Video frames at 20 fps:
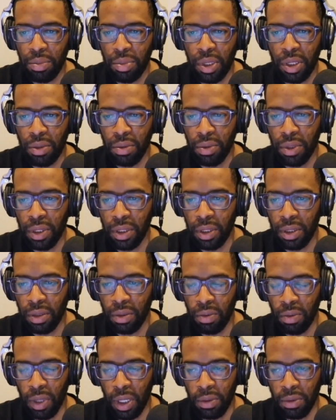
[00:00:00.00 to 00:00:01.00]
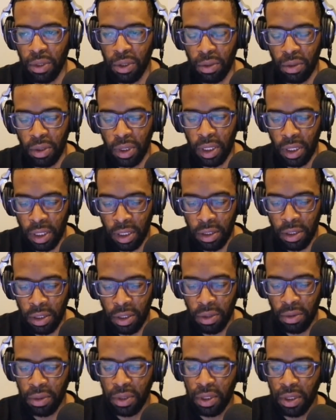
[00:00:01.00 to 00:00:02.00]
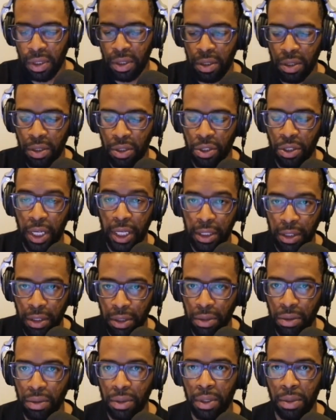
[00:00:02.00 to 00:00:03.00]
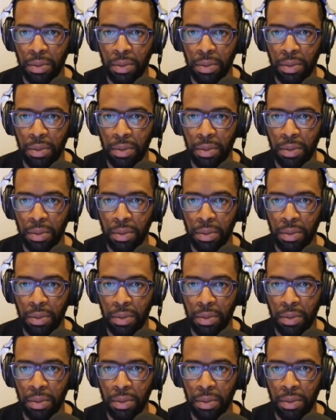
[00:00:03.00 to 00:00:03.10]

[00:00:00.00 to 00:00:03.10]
but just not today. So, with that being said,